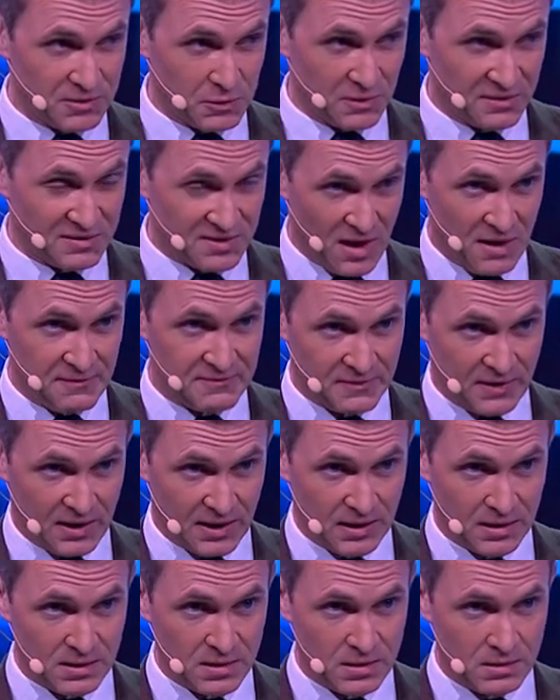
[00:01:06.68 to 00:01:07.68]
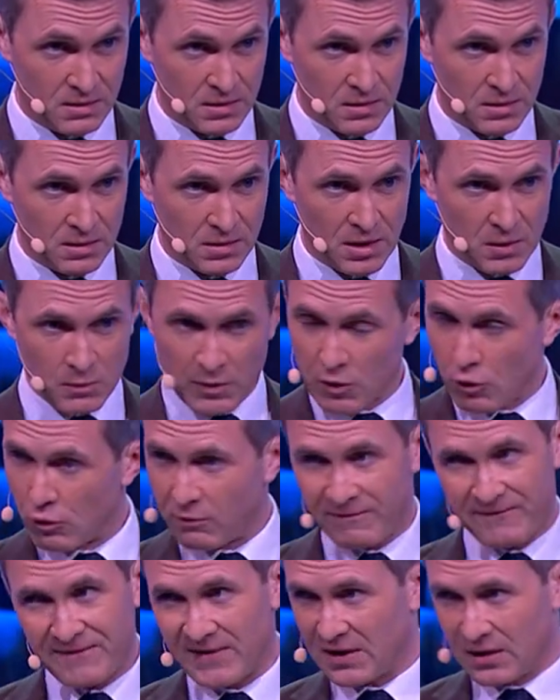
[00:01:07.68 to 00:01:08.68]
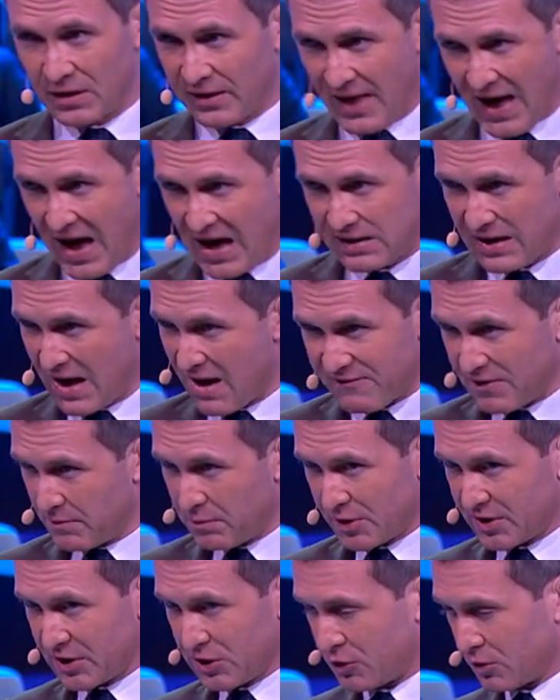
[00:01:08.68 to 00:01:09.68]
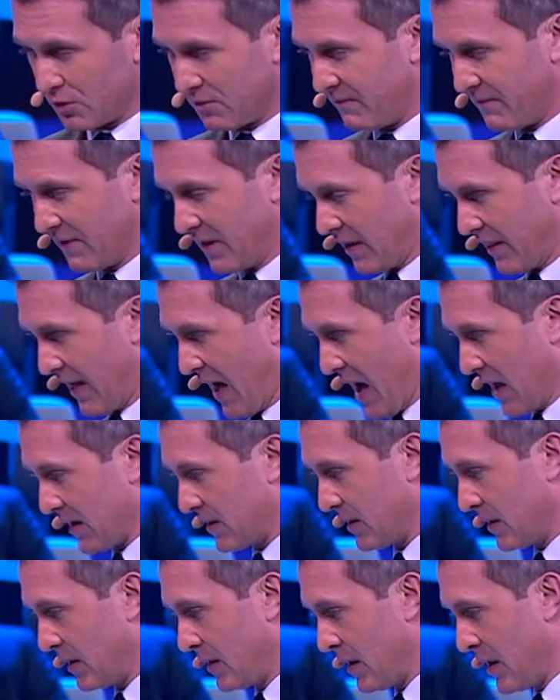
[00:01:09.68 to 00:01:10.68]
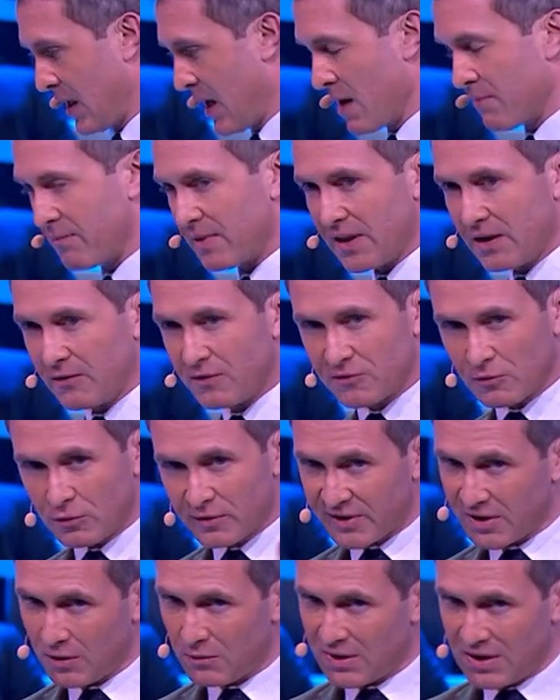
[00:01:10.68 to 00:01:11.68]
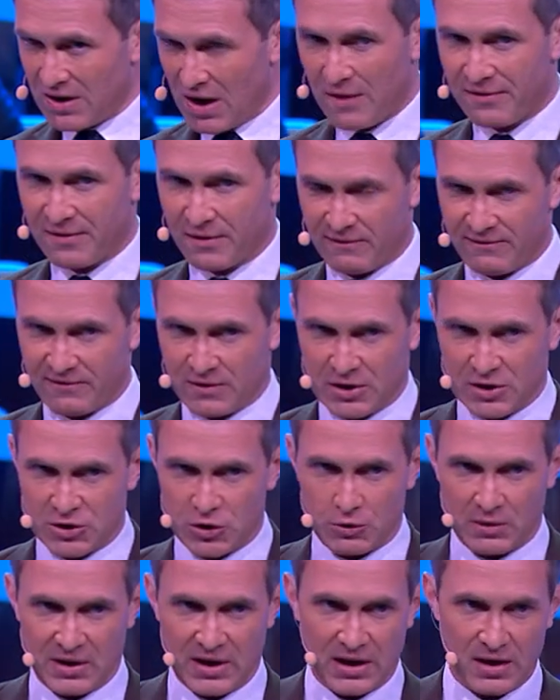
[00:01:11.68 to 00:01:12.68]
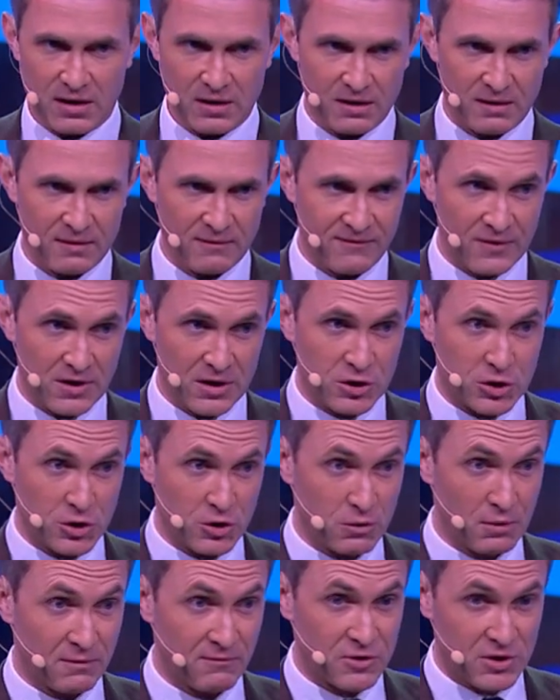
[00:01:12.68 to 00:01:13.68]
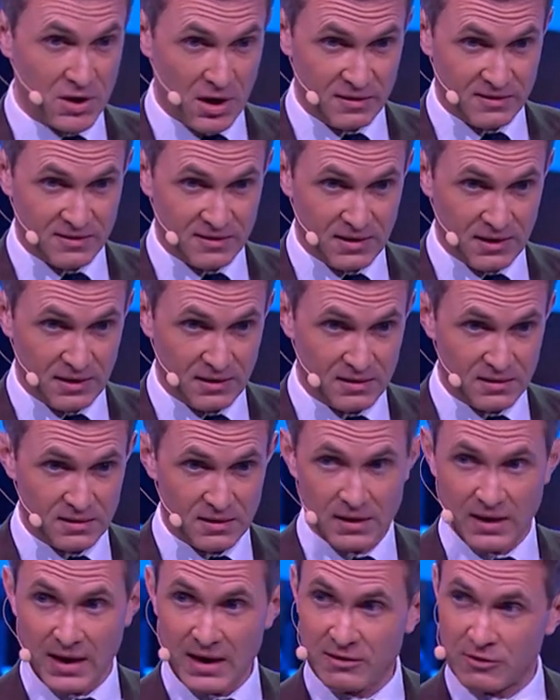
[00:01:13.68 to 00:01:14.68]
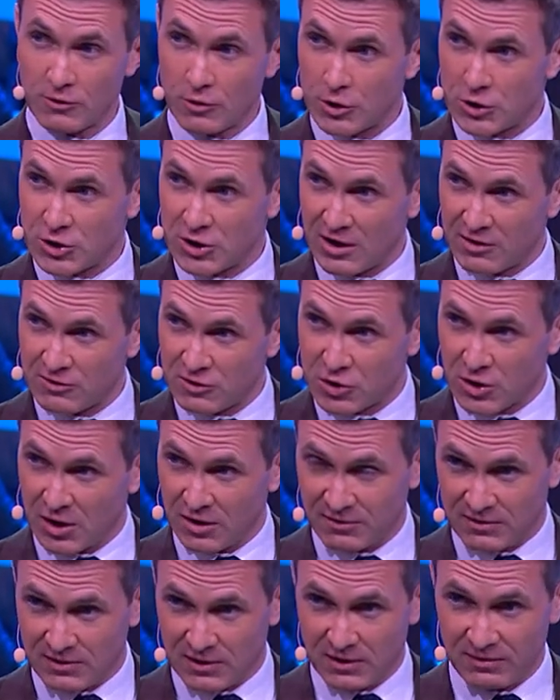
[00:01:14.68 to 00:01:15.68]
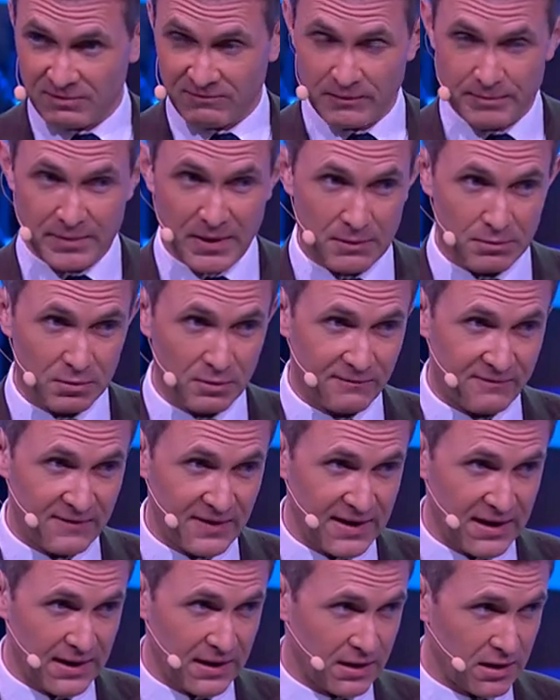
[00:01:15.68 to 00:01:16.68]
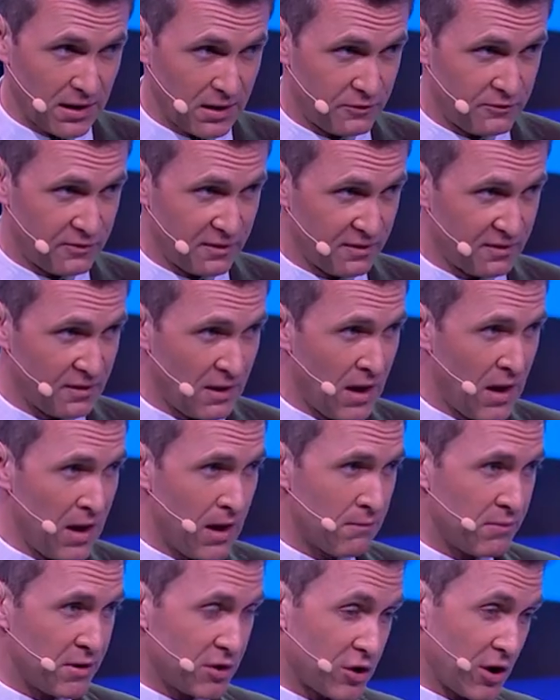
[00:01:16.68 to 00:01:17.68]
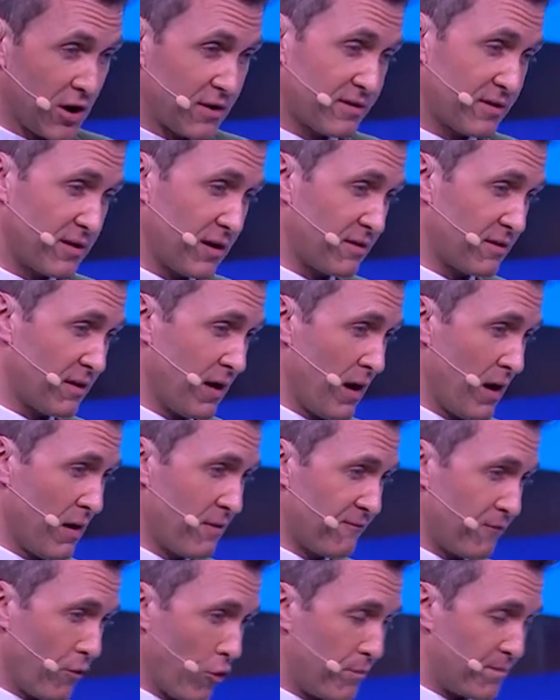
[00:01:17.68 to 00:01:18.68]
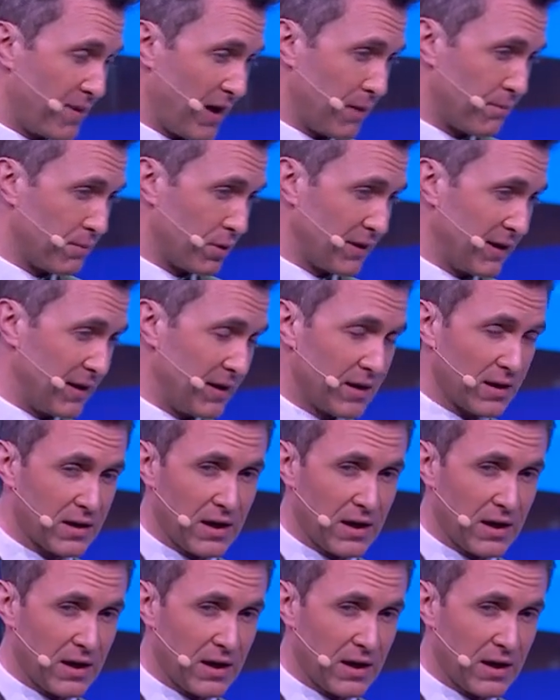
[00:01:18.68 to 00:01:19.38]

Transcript: who are suffering. And we all feel that. Everybody should feel that. But there is also another virtue here, the virtue of justice. And that's not just justice for people fleeing countries, but justice for people in the